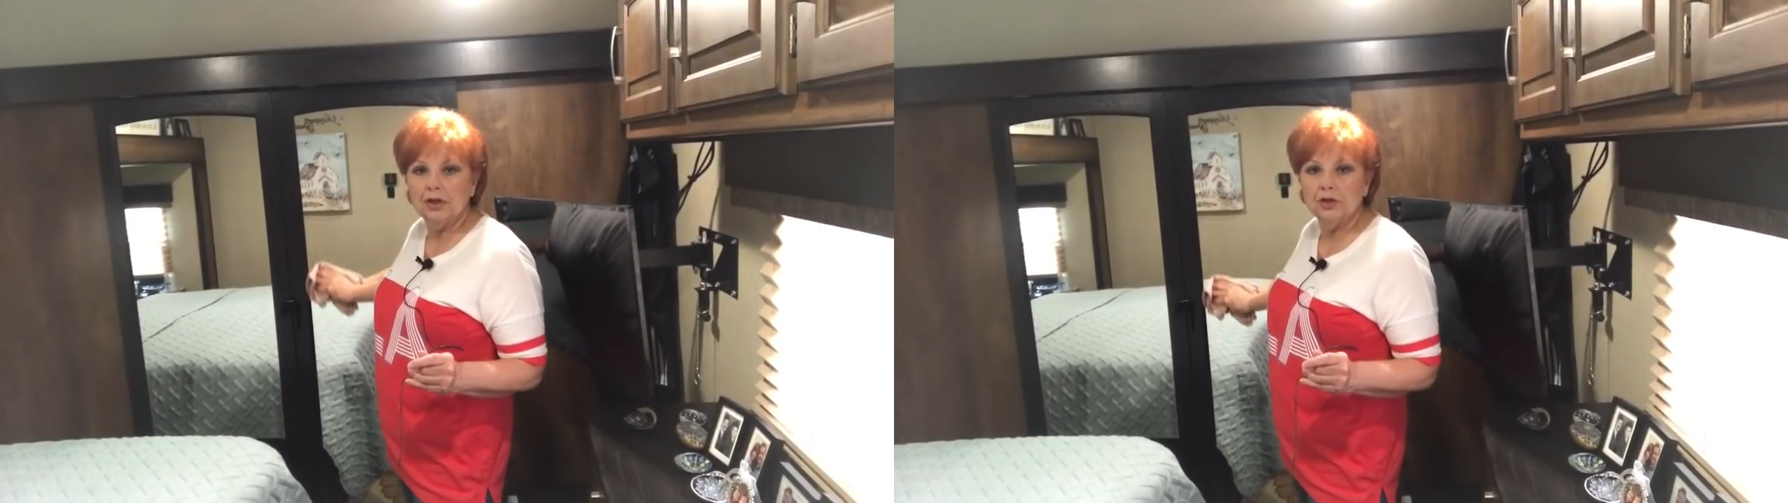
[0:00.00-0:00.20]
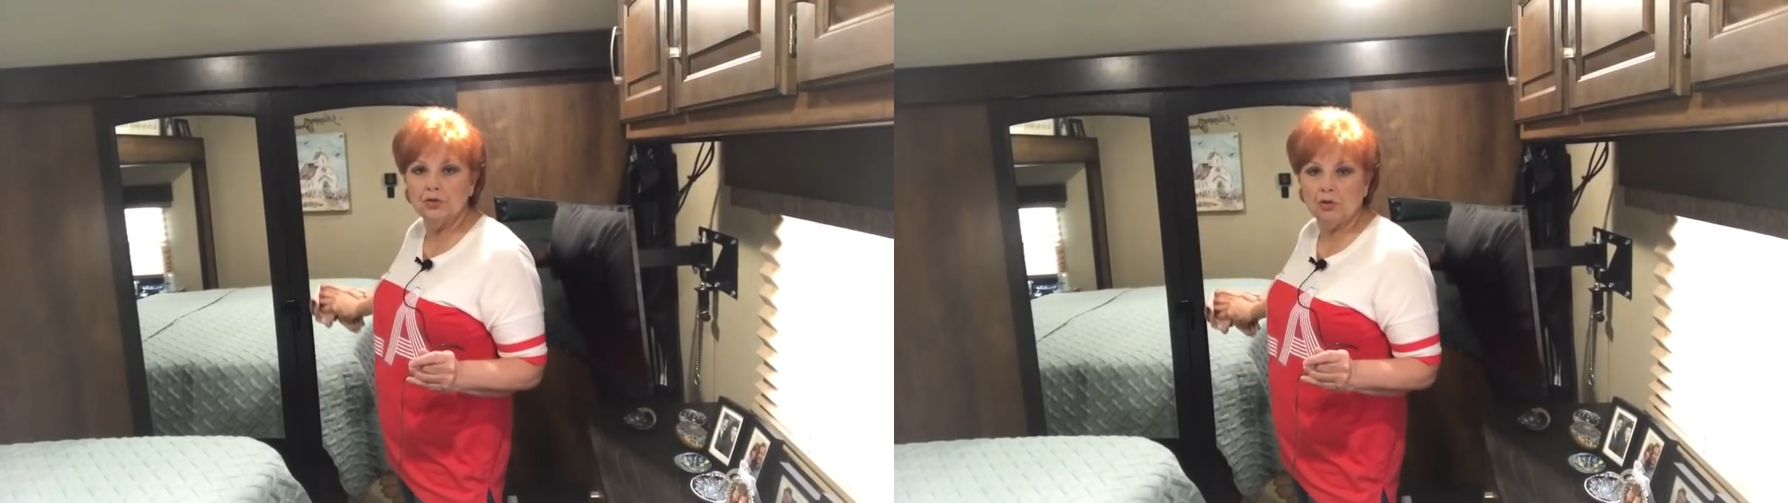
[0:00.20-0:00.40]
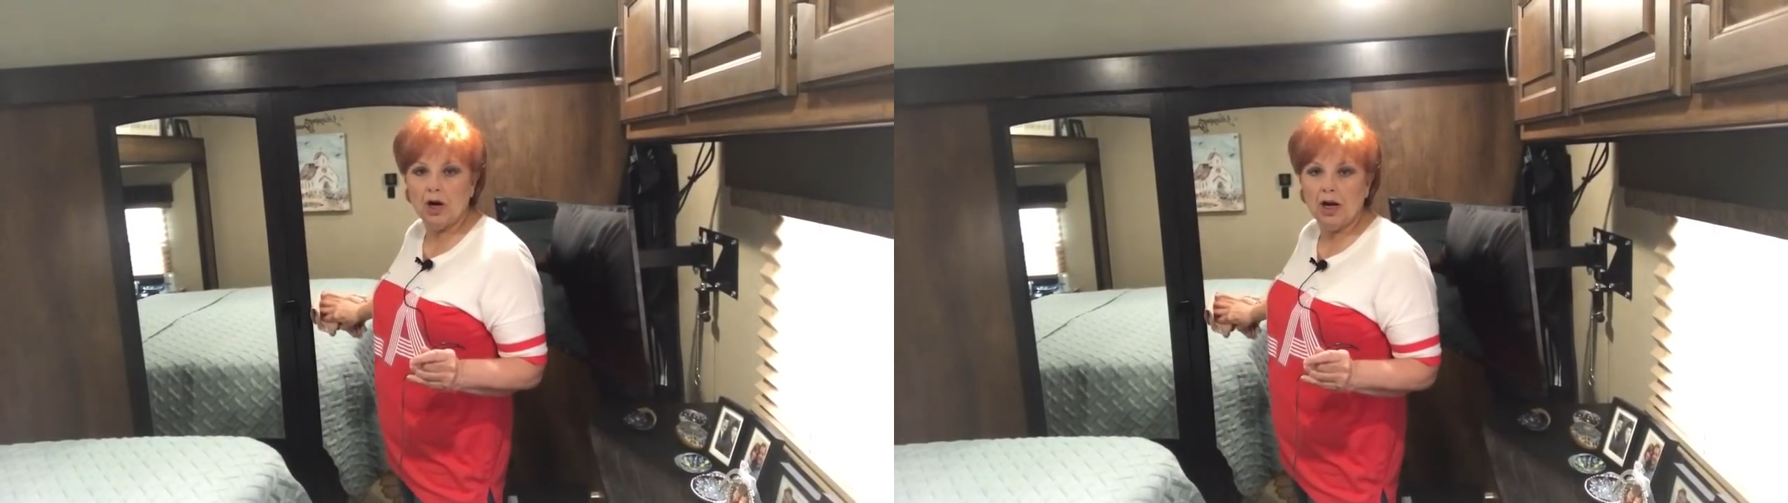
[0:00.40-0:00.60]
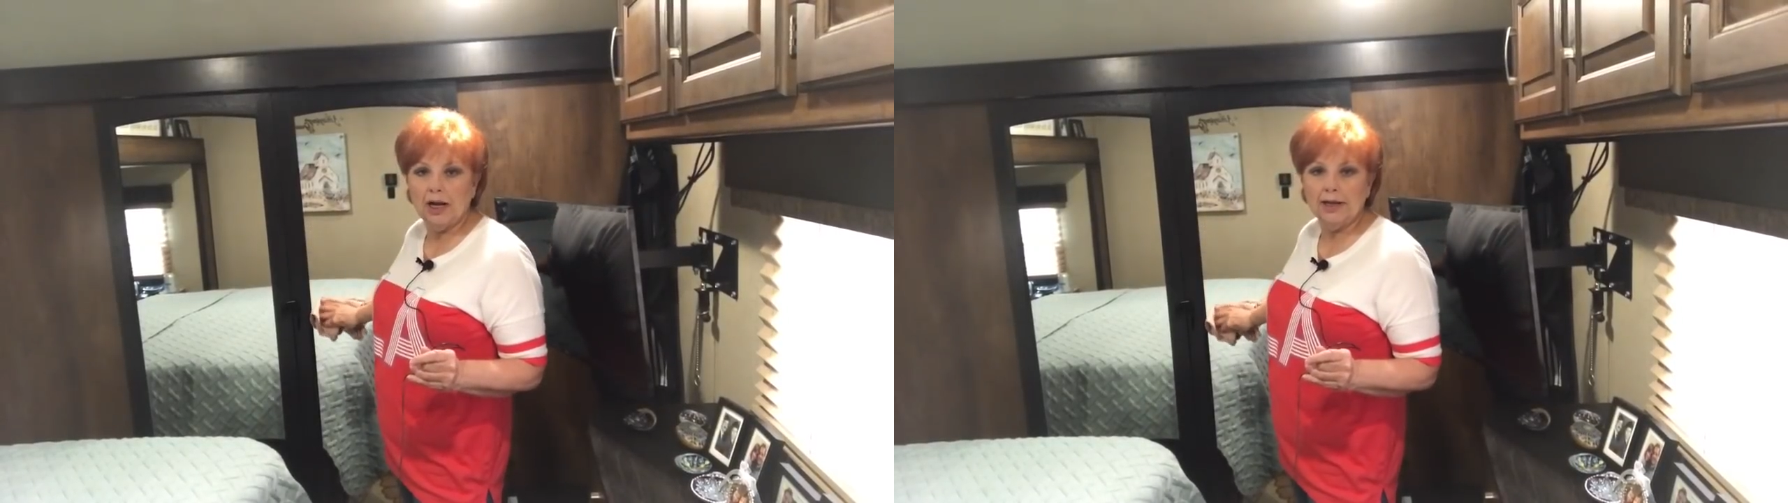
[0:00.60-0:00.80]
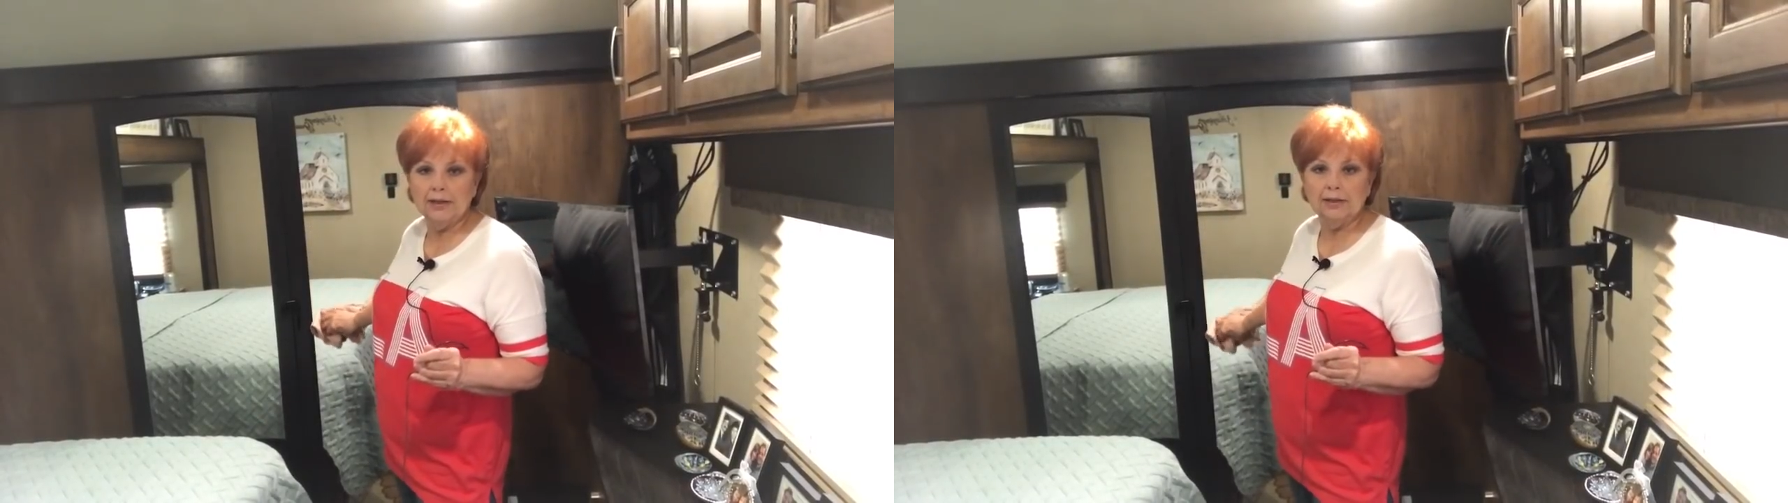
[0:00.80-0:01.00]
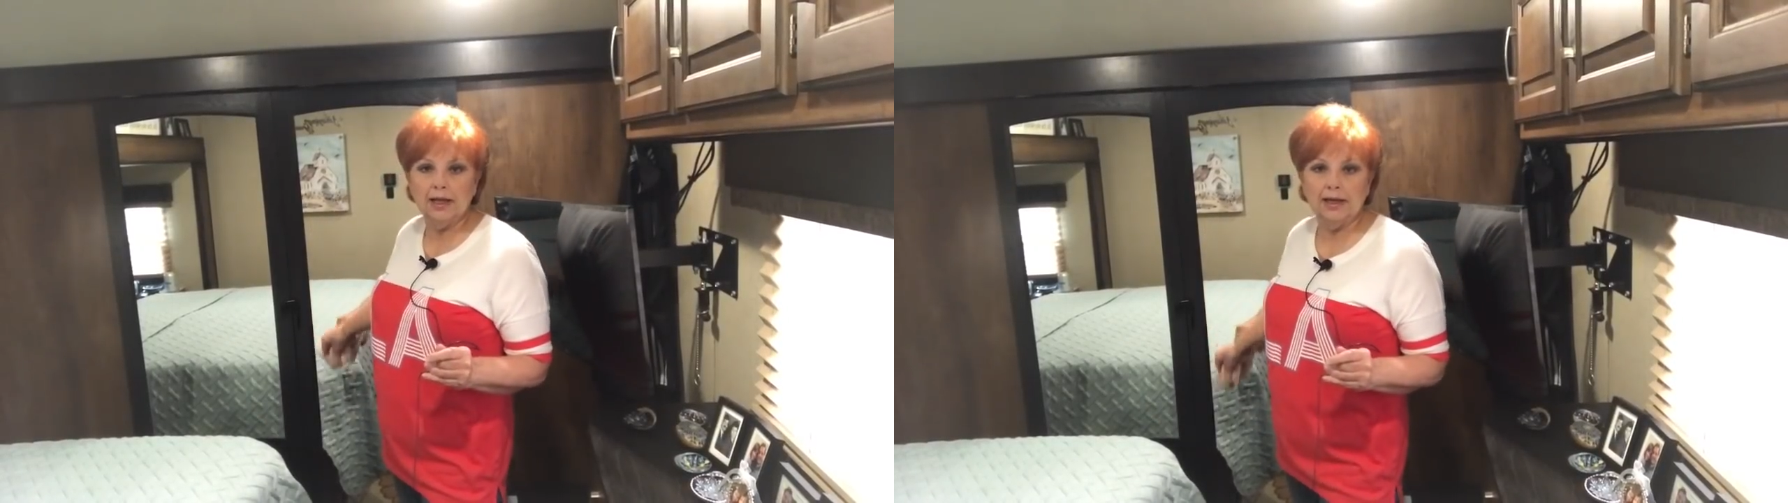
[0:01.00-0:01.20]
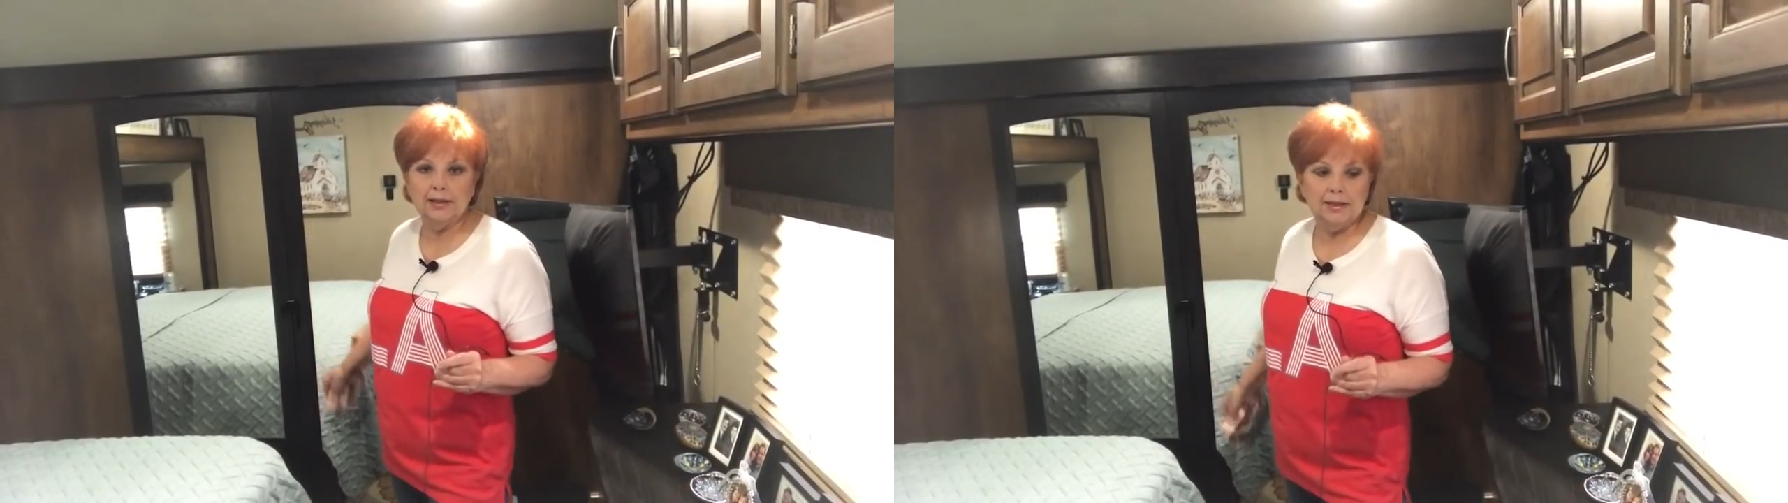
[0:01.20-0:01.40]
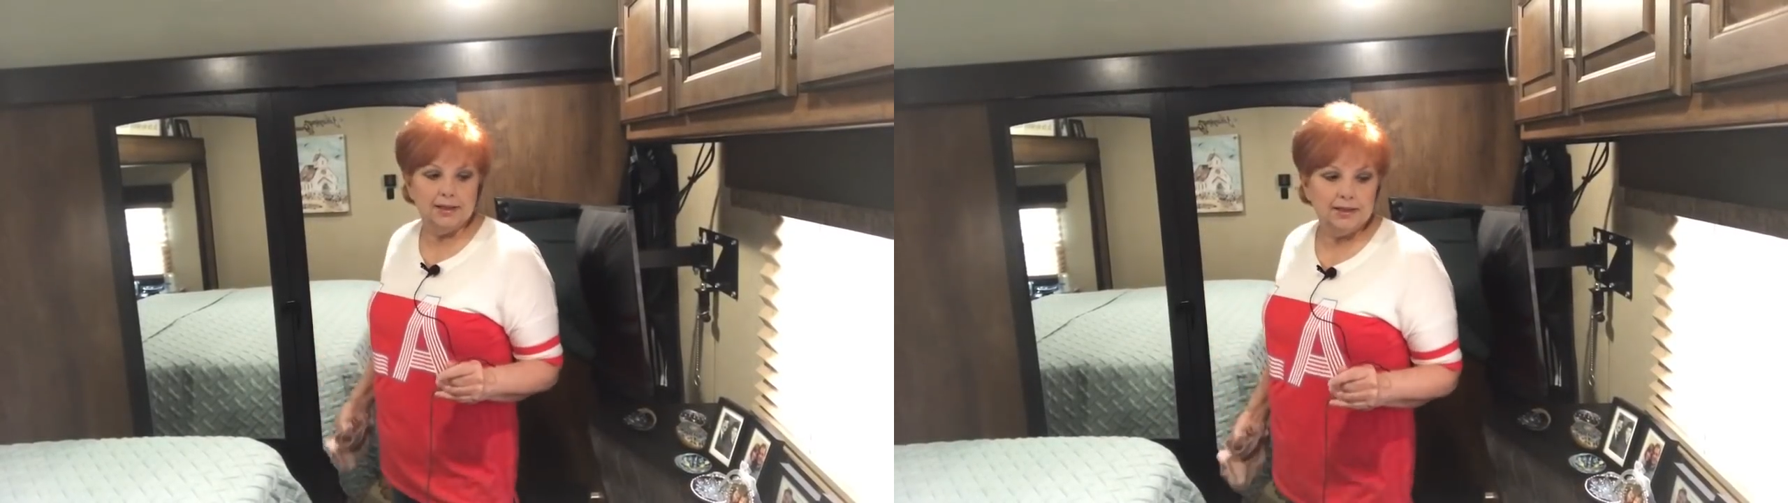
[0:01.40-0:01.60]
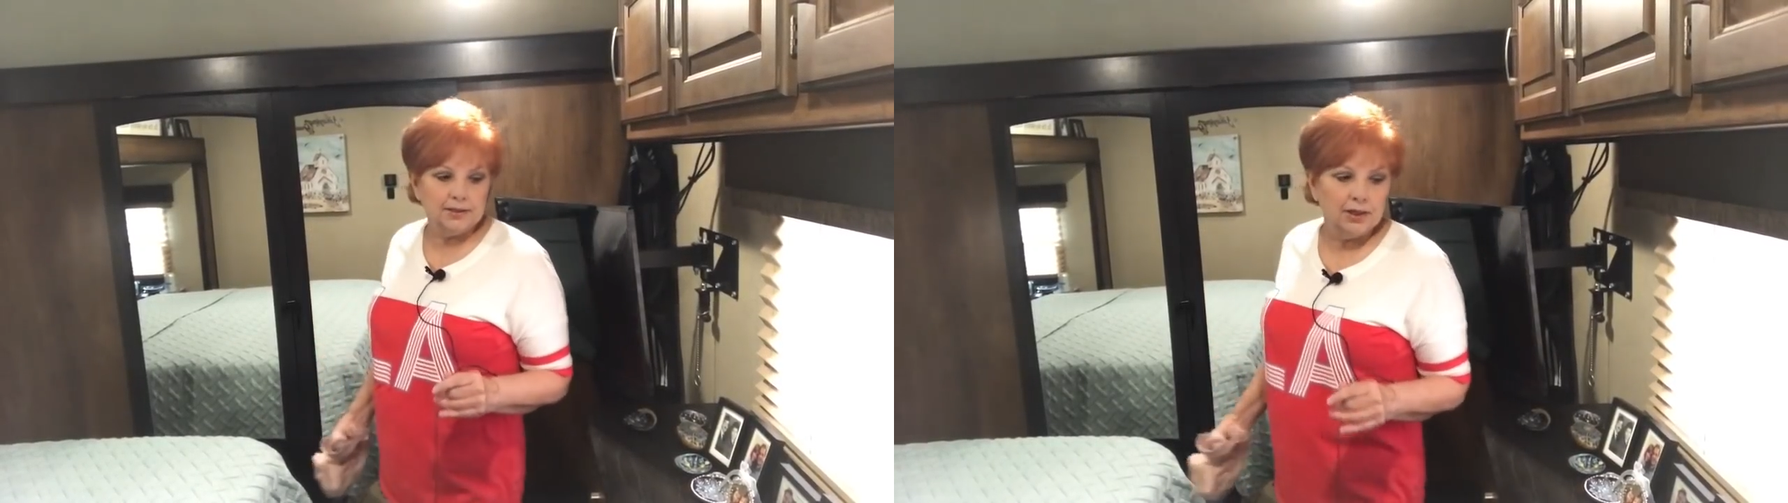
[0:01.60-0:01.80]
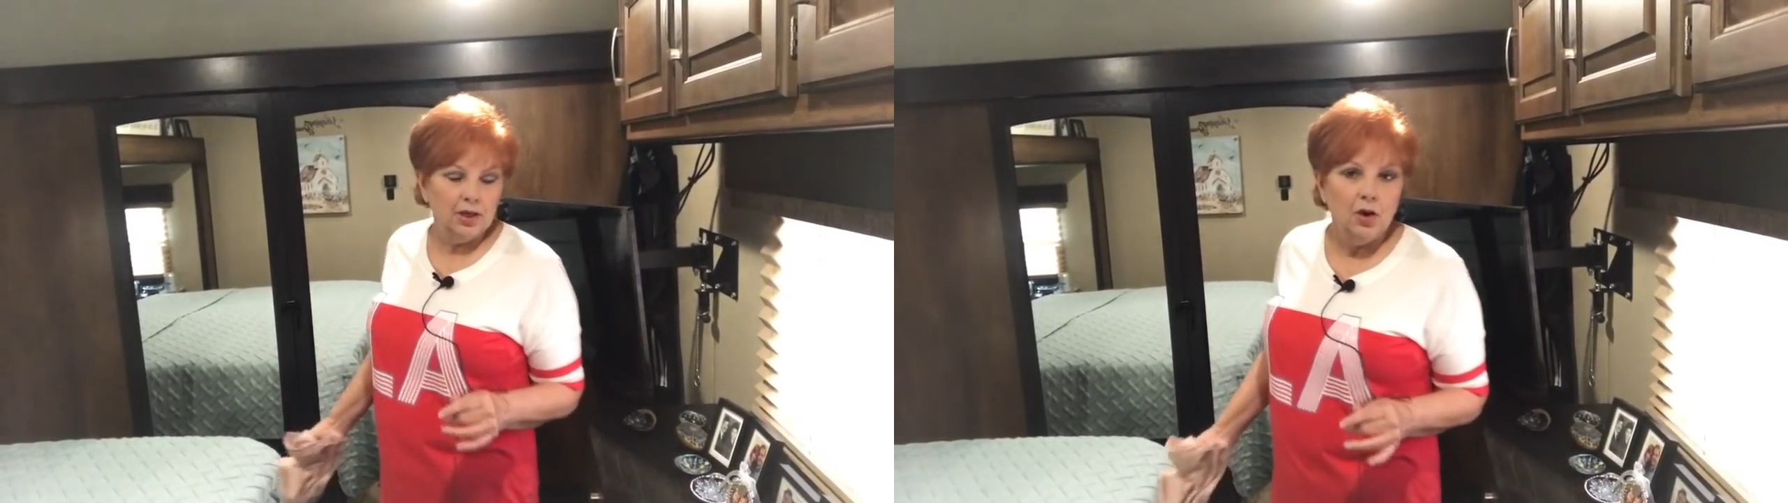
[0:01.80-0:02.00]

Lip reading: dry like this,